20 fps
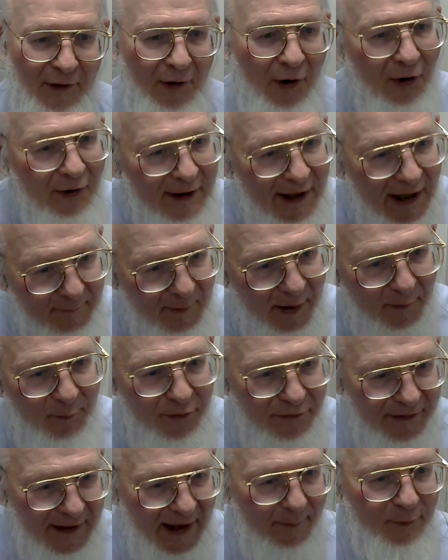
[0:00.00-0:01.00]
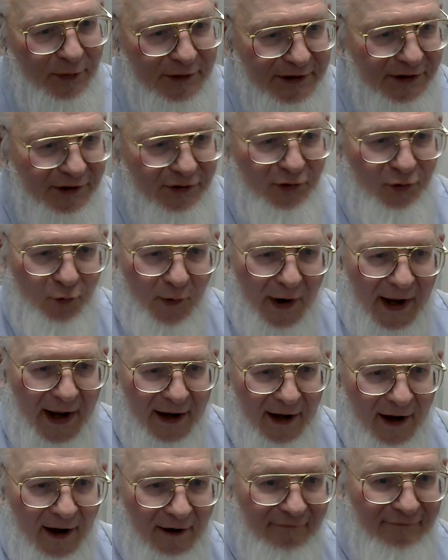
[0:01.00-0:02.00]
or came up with that particular
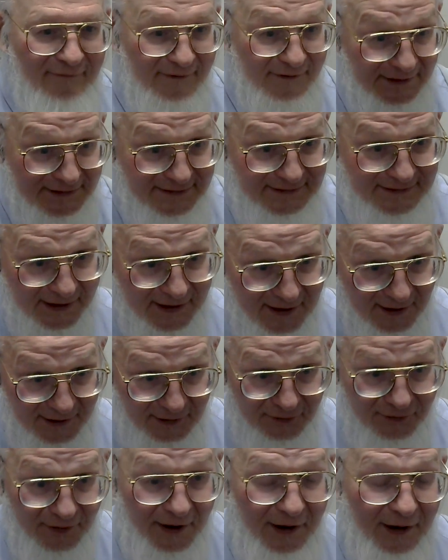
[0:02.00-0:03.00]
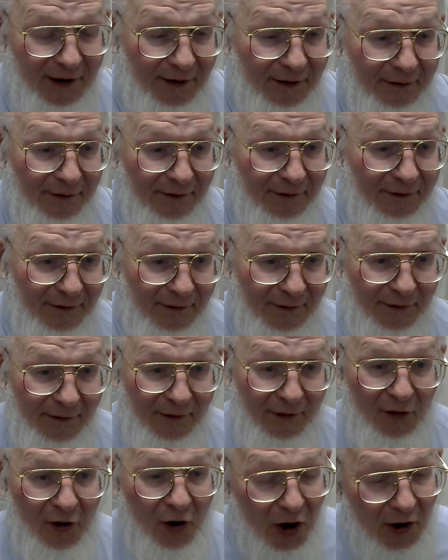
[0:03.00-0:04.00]
way of, let's say, cutting your hair,
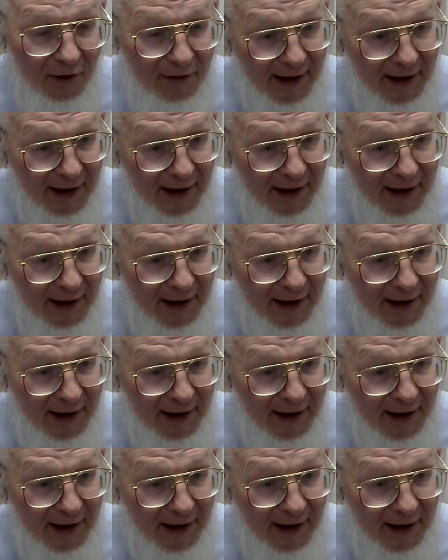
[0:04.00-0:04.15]
or